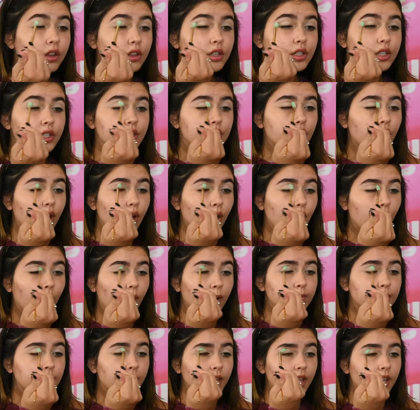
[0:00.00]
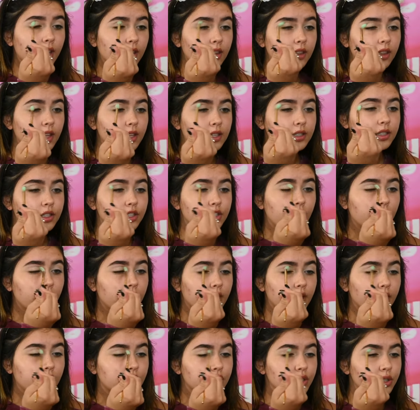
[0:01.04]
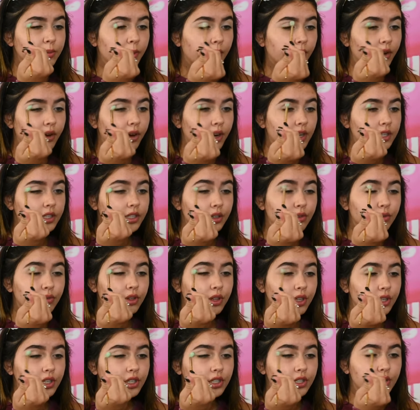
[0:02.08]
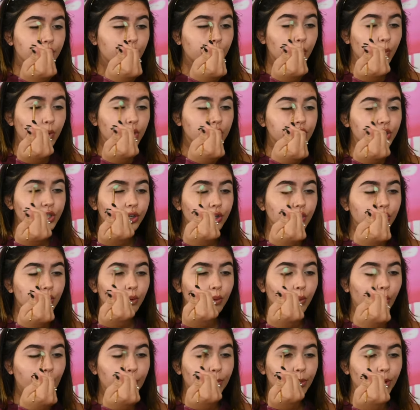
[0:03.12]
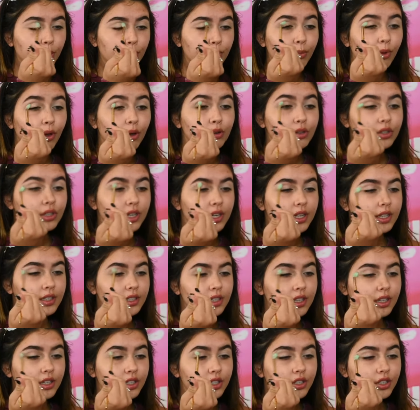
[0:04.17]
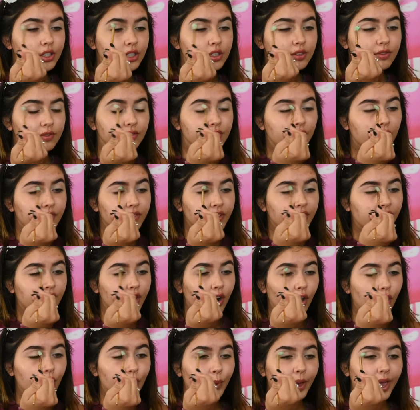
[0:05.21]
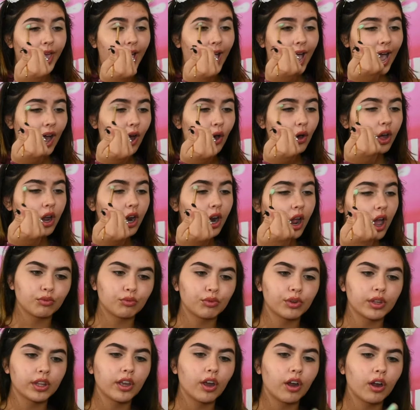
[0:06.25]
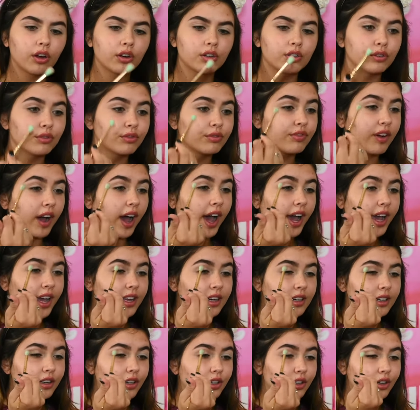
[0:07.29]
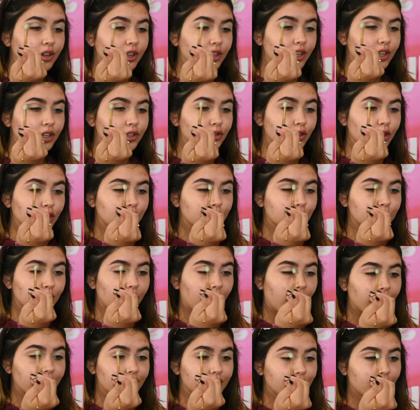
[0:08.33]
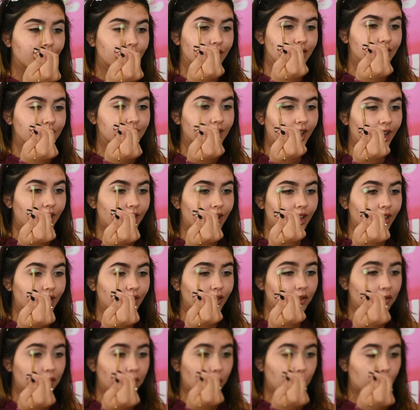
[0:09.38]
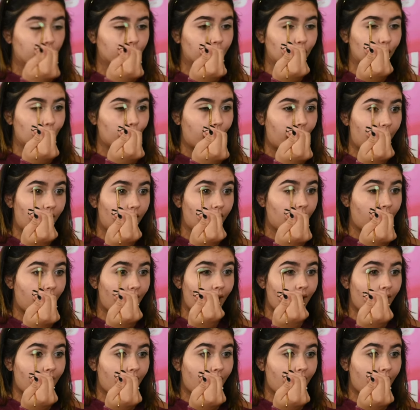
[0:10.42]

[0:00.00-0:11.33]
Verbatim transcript: So I'm taking this shade into my crease and really just doing windshield wiper motions and just fluffing it all the way out. Really hard to find good drugstore eyeshadows that work well